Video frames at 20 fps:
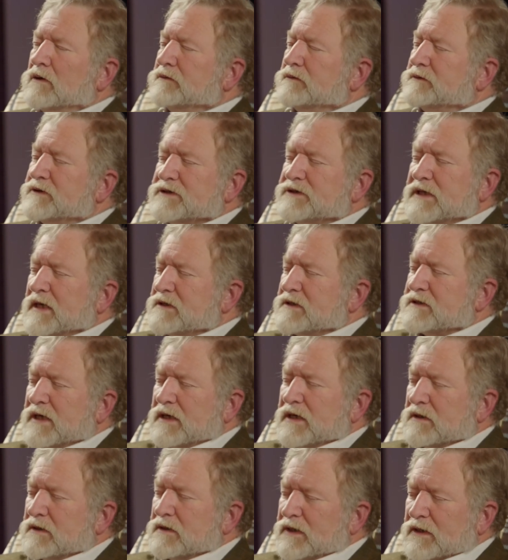This guy's a
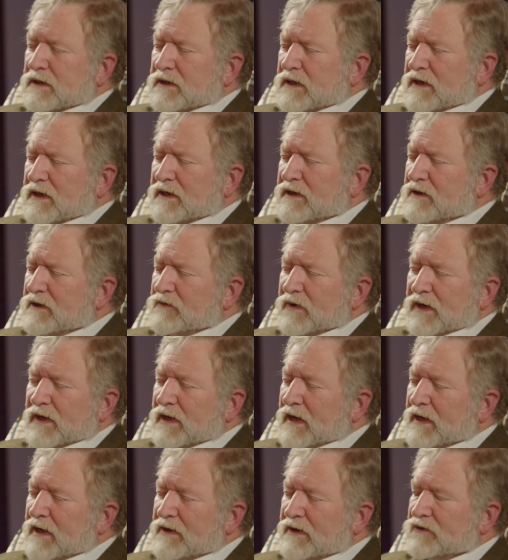heretic. Anyway,
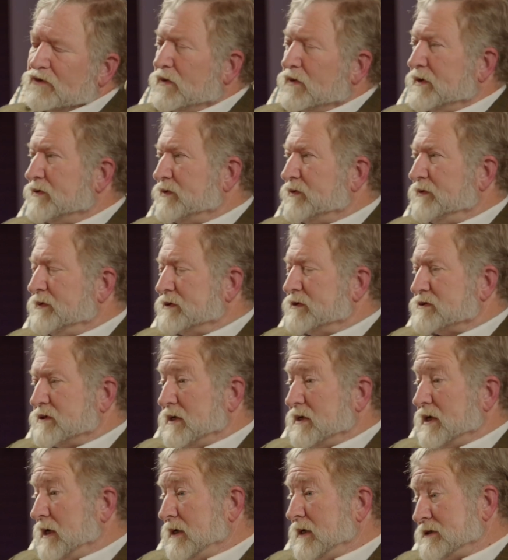I don't know whether he was
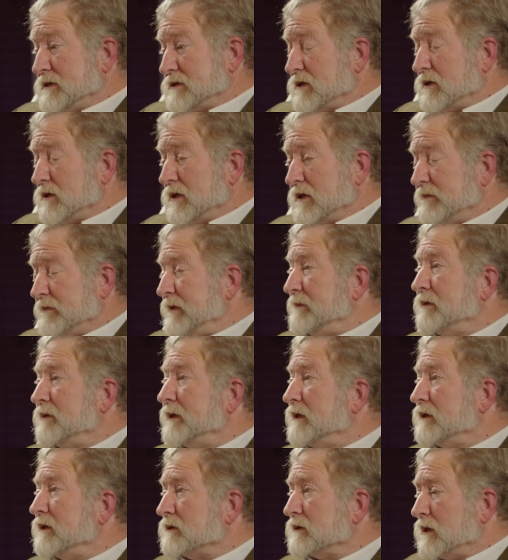or not. He saw a lot of people
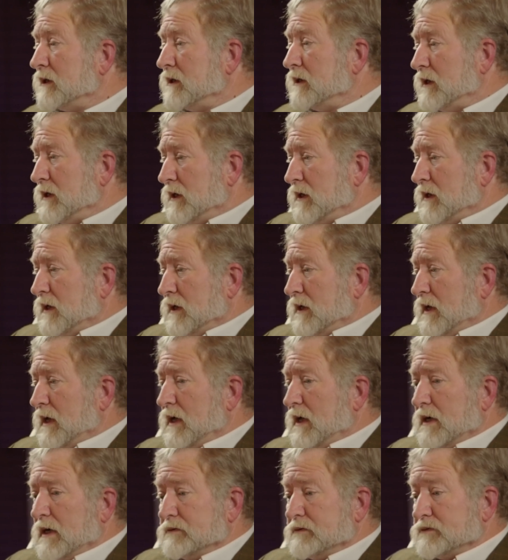healed.
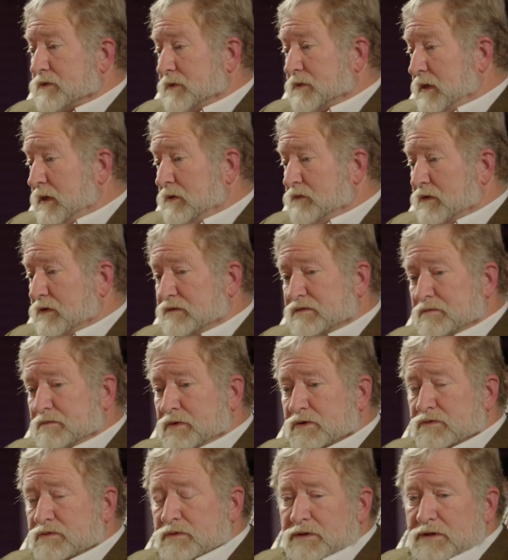And I was reading one of his
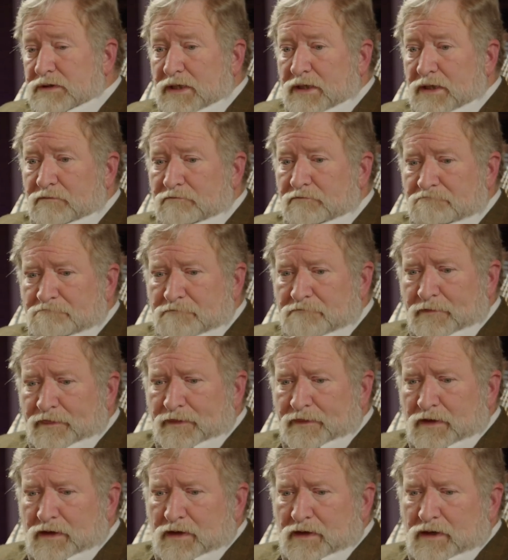books one time,
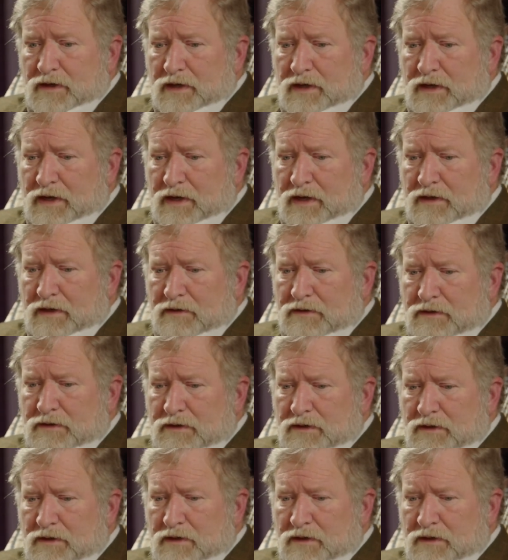and